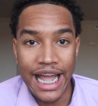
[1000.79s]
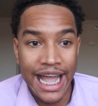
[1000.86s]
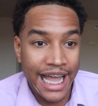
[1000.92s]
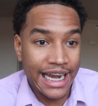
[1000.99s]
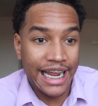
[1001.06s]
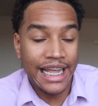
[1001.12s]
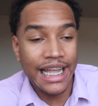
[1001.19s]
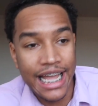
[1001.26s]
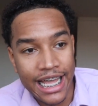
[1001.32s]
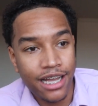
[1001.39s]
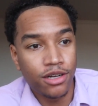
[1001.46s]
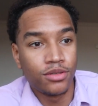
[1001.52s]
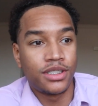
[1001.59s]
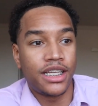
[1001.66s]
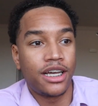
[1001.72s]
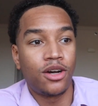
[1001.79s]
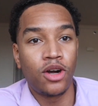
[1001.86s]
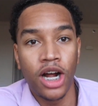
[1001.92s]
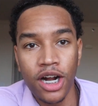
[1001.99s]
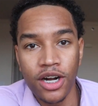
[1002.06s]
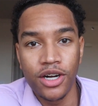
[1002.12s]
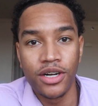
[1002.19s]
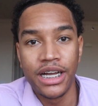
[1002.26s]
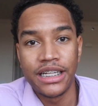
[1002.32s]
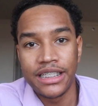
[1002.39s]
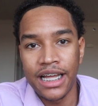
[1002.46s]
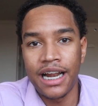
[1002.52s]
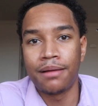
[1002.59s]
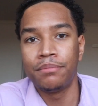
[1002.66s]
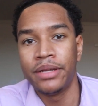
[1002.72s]
And he ain't gonna tell her
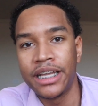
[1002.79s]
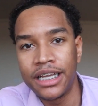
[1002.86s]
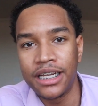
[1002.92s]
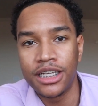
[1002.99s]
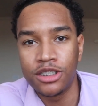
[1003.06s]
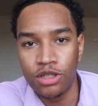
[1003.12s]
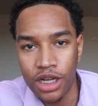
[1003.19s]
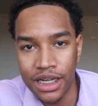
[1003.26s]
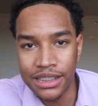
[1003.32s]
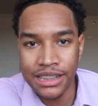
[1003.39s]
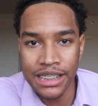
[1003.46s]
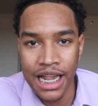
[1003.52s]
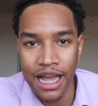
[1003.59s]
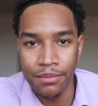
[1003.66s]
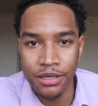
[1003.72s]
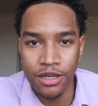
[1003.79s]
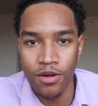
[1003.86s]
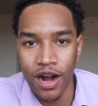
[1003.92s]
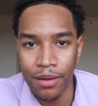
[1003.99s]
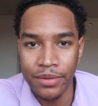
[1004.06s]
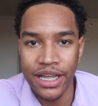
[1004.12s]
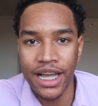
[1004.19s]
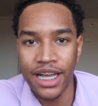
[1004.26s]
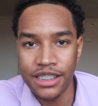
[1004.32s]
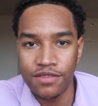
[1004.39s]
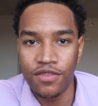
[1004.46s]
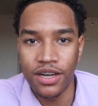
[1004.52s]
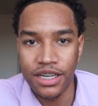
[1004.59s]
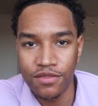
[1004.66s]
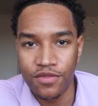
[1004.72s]
that I'm being a slimy, grimy-ass
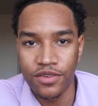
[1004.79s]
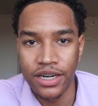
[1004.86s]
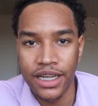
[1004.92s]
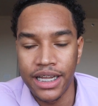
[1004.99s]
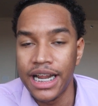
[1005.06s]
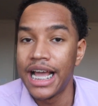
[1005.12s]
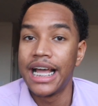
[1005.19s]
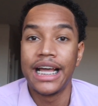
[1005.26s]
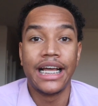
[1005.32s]
fucking friend.